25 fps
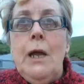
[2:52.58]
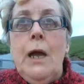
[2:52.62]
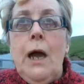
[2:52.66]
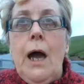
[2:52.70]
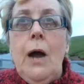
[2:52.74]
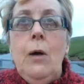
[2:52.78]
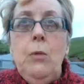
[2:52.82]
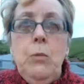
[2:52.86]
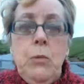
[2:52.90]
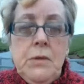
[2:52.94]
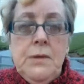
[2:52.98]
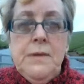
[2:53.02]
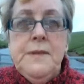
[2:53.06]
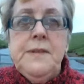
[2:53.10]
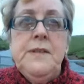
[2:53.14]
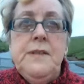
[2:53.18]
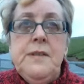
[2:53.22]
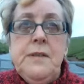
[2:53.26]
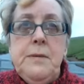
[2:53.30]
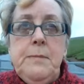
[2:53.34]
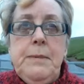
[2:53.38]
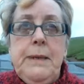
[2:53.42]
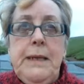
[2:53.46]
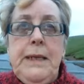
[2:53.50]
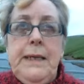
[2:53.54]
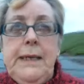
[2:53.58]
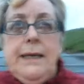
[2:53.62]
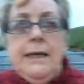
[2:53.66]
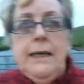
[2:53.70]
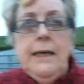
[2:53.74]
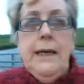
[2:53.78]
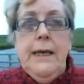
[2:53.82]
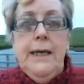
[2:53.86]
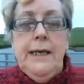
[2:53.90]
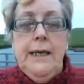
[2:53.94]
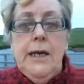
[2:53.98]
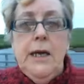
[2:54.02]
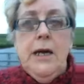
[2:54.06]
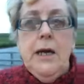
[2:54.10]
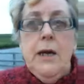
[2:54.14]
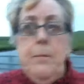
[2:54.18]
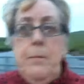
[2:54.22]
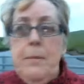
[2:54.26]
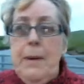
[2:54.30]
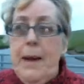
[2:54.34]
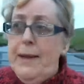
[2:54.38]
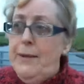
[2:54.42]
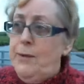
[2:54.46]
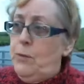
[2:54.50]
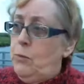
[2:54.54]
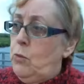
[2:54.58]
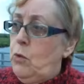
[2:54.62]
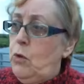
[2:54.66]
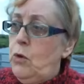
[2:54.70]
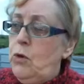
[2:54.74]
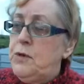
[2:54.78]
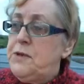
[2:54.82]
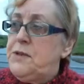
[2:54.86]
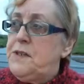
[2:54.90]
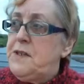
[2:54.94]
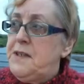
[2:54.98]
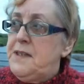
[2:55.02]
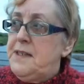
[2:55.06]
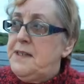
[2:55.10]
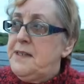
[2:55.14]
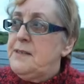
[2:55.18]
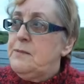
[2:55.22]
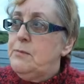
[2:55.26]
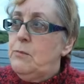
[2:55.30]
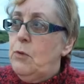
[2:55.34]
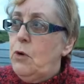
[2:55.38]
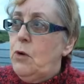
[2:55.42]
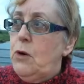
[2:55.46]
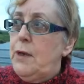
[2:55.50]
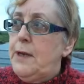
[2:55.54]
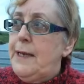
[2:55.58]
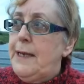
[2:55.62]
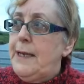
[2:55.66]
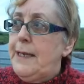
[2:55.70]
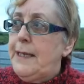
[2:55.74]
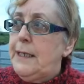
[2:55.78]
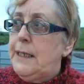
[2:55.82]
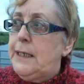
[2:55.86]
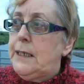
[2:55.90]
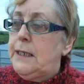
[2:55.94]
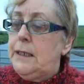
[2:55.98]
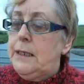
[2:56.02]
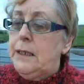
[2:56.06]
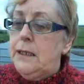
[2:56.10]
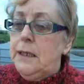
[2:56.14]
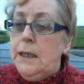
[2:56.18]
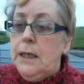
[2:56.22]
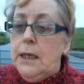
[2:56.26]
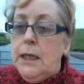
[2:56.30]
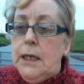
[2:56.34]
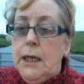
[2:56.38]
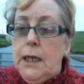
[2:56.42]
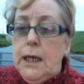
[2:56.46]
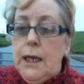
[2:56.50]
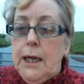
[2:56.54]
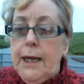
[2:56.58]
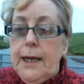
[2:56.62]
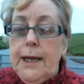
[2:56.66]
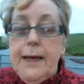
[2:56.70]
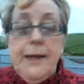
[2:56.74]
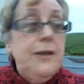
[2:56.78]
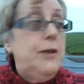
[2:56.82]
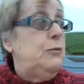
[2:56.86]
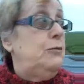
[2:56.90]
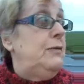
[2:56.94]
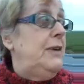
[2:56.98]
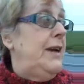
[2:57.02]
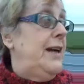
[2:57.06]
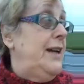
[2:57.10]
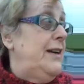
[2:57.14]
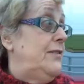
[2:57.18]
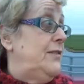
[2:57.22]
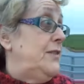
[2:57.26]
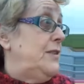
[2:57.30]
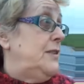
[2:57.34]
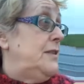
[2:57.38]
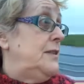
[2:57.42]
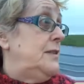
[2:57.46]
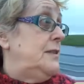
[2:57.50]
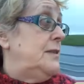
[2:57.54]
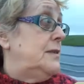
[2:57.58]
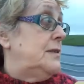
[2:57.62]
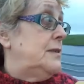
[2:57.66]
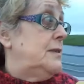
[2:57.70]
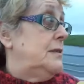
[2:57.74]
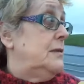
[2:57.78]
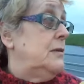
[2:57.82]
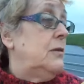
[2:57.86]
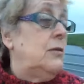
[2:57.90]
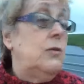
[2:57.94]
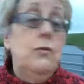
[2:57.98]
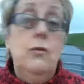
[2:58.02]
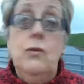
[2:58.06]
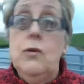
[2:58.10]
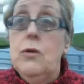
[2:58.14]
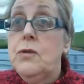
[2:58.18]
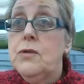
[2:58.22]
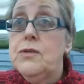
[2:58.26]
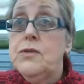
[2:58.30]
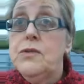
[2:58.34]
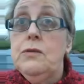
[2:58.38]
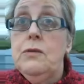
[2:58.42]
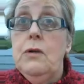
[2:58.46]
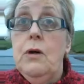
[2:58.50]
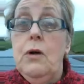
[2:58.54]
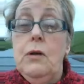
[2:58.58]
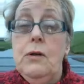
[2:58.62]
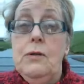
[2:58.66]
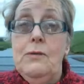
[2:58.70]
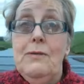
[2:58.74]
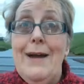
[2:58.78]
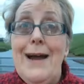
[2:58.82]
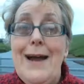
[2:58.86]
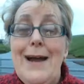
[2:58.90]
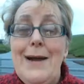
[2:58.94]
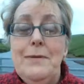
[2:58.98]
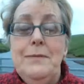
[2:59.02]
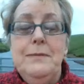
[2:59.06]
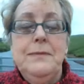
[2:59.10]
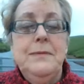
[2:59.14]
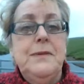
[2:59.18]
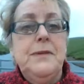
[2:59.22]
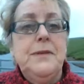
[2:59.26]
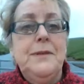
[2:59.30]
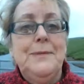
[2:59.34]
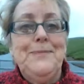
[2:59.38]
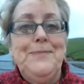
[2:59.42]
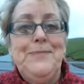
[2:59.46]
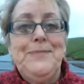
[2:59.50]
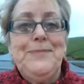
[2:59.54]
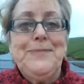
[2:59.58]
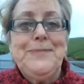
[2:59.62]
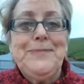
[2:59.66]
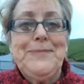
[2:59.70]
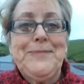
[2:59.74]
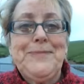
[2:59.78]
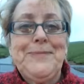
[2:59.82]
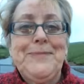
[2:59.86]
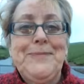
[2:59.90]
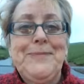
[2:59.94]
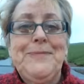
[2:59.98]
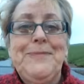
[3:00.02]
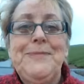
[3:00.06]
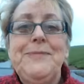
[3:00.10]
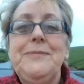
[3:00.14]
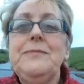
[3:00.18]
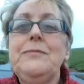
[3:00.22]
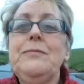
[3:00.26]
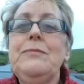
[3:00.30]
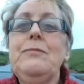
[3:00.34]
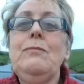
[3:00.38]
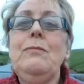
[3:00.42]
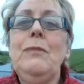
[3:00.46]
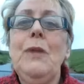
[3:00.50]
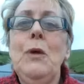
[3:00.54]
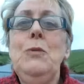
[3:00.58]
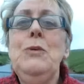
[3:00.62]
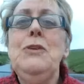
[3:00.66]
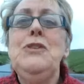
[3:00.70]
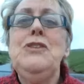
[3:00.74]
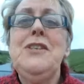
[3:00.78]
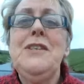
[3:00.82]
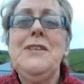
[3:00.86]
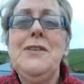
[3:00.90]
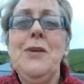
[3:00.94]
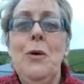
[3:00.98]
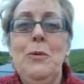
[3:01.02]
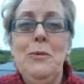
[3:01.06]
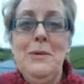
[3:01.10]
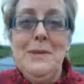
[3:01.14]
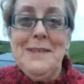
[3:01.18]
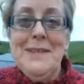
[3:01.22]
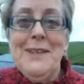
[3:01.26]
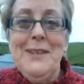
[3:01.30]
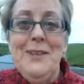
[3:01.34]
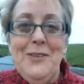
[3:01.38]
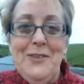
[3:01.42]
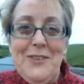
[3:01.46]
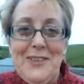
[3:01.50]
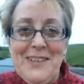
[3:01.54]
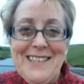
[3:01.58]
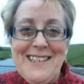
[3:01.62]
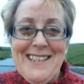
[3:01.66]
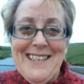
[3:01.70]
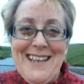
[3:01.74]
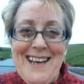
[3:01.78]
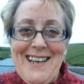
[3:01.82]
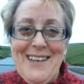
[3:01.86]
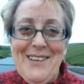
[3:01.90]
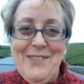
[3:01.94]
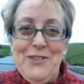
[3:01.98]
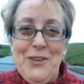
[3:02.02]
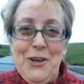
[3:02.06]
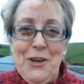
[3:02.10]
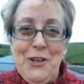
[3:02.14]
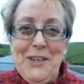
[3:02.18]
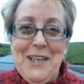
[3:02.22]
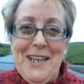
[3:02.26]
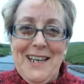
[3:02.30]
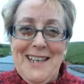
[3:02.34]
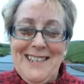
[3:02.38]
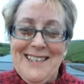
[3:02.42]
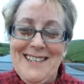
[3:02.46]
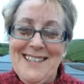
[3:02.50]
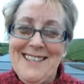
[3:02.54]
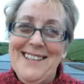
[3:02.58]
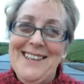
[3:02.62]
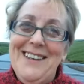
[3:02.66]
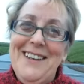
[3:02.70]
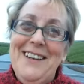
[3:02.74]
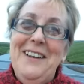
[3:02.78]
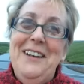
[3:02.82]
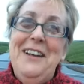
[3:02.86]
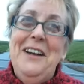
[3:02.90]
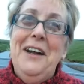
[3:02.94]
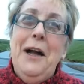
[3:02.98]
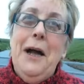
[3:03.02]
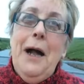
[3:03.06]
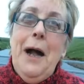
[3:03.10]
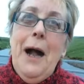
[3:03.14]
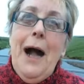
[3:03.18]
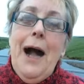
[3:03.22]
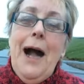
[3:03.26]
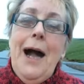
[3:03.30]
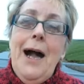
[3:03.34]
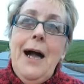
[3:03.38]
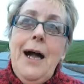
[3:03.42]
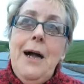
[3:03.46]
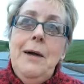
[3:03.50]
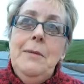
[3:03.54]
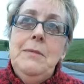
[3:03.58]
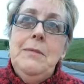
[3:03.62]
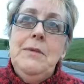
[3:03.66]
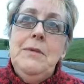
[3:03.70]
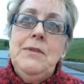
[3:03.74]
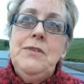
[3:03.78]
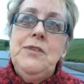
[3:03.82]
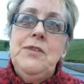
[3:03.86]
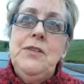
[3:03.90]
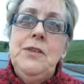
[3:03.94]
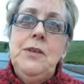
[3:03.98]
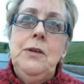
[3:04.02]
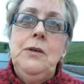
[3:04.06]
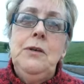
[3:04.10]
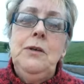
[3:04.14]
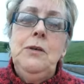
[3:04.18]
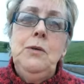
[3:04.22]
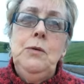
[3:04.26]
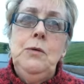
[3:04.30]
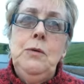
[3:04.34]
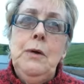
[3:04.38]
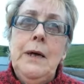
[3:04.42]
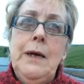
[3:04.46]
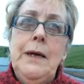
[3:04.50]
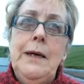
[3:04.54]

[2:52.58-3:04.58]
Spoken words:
wanted to be here by the water this morning. The ravens and crows are all around, which is always a lovely sign of goddess, to